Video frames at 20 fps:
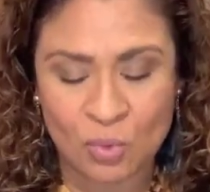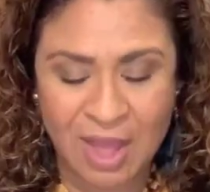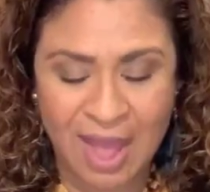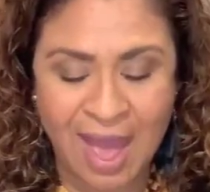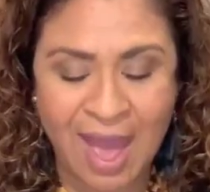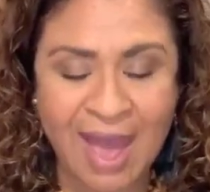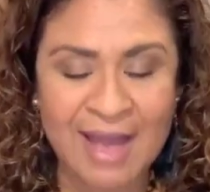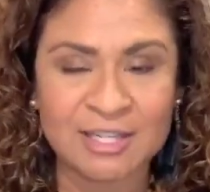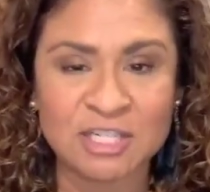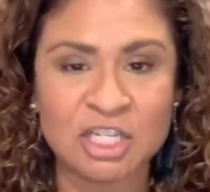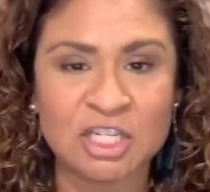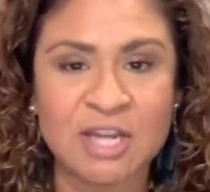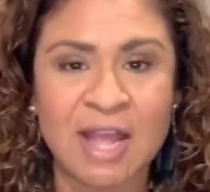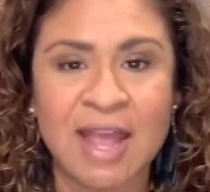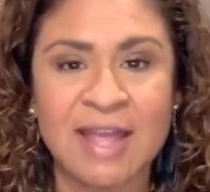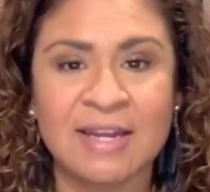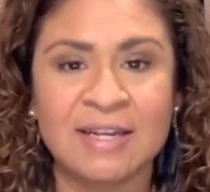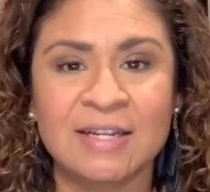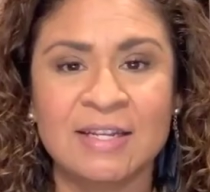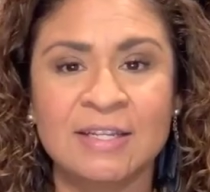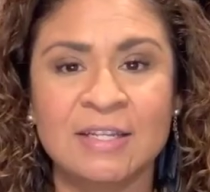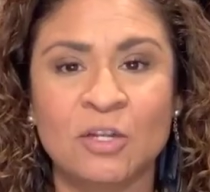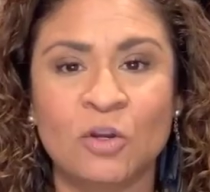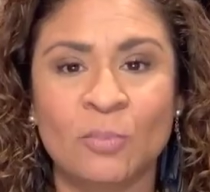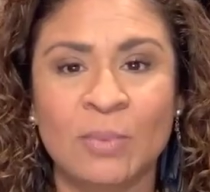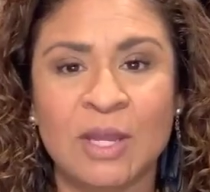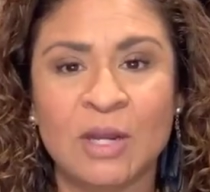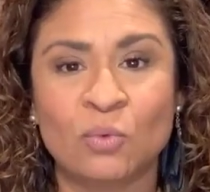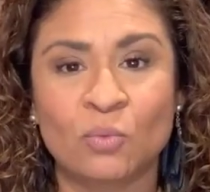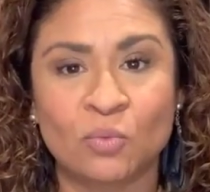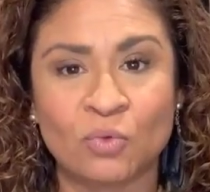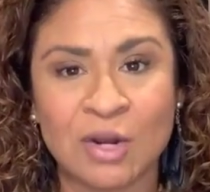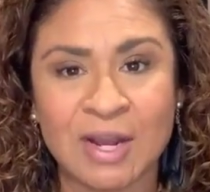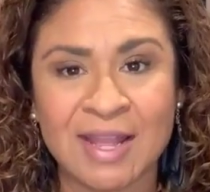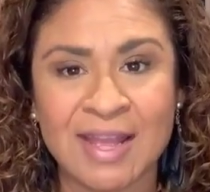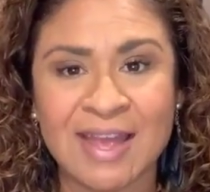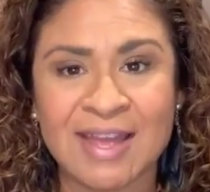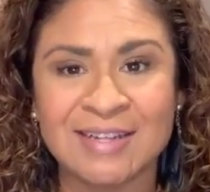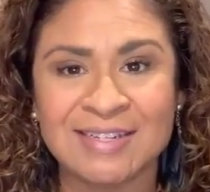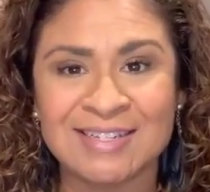agitate it a little bit,
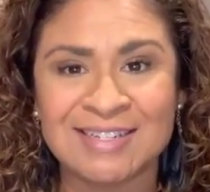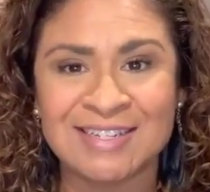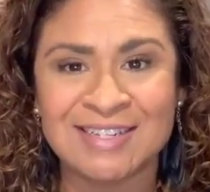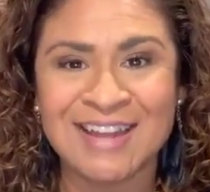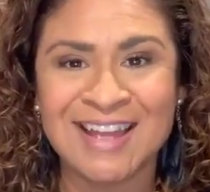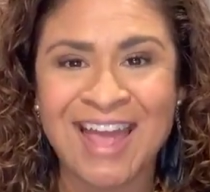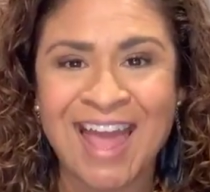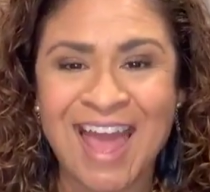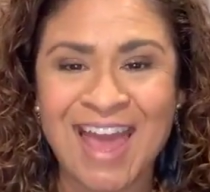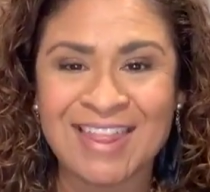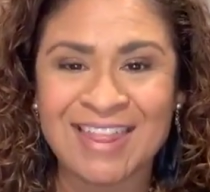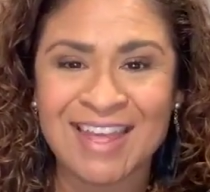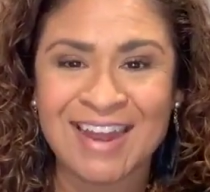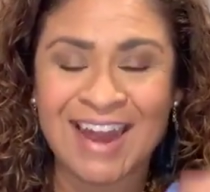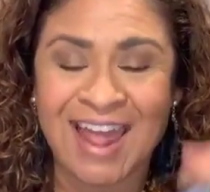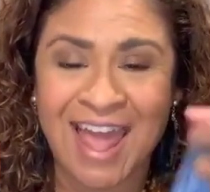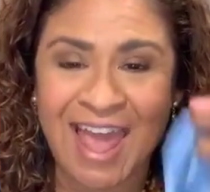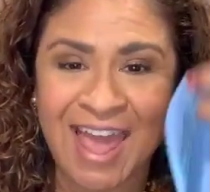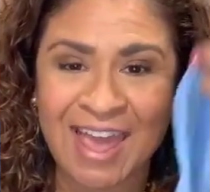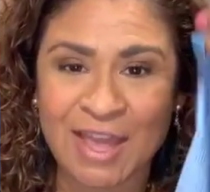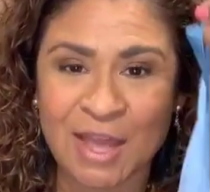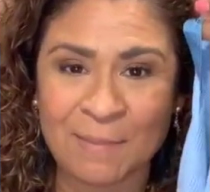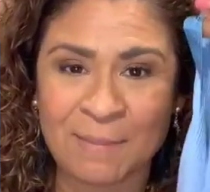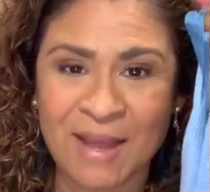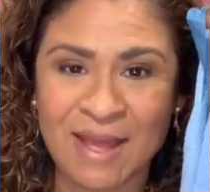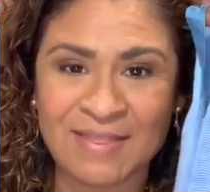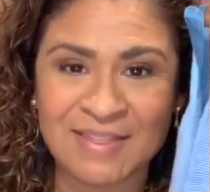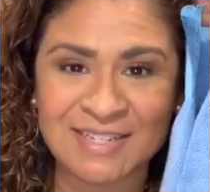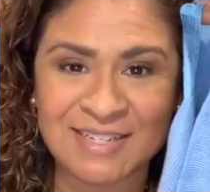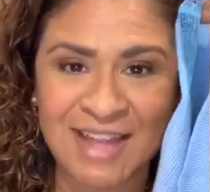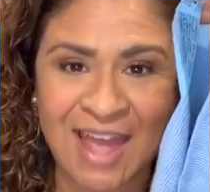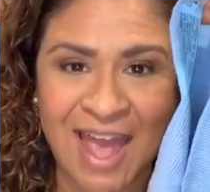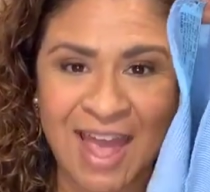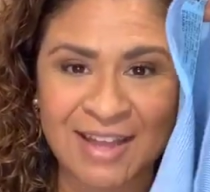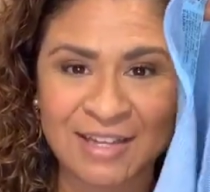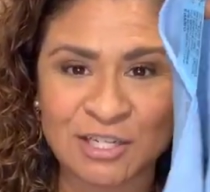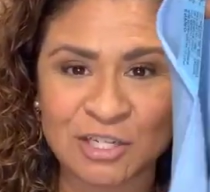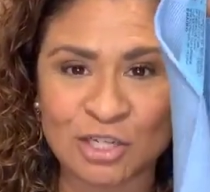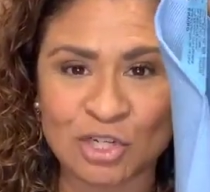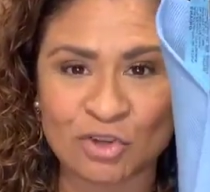wring it, and then hang it by the
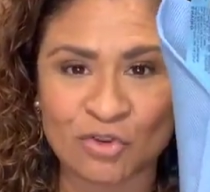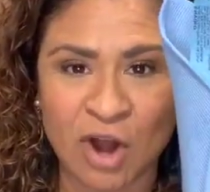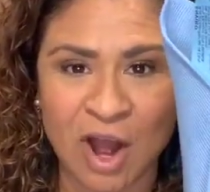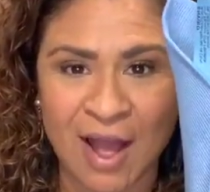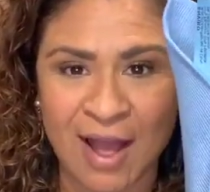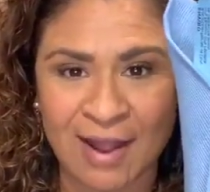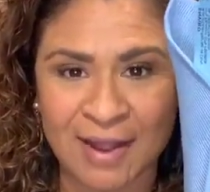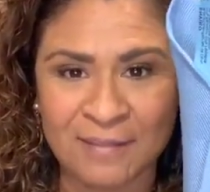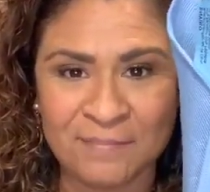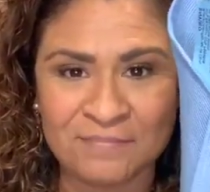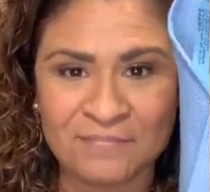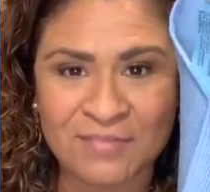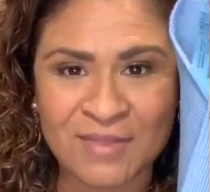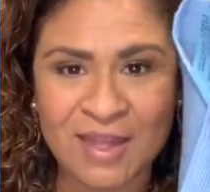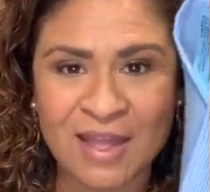tag to dry.